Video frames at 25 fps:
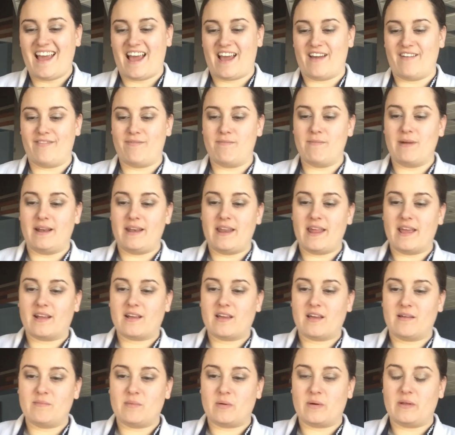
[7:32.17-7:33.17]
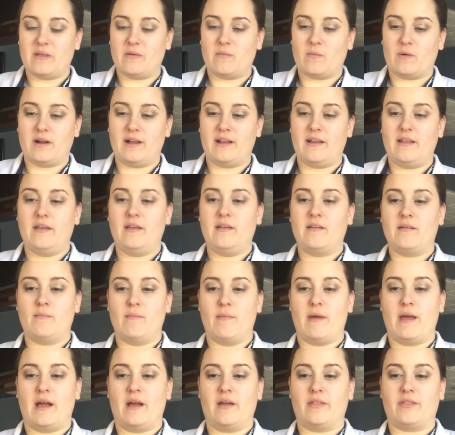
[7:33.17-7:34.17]
have Monday come more than one?
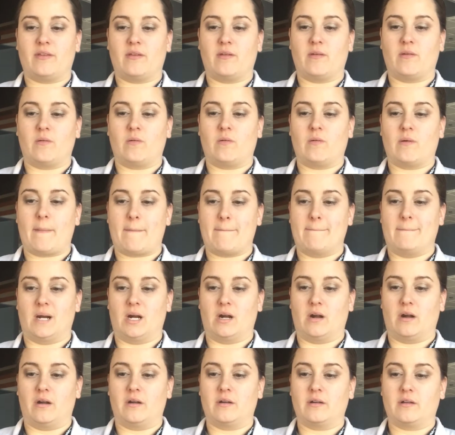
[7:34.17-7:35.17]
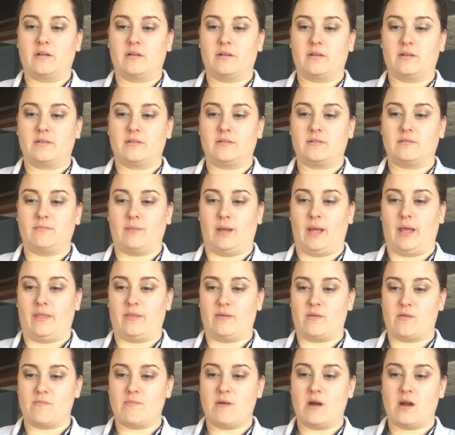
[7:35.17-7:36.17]
Matthew, Mark,
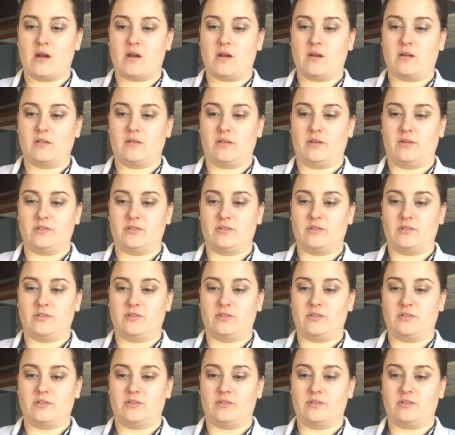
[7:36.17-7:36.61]
Matthew, Mark.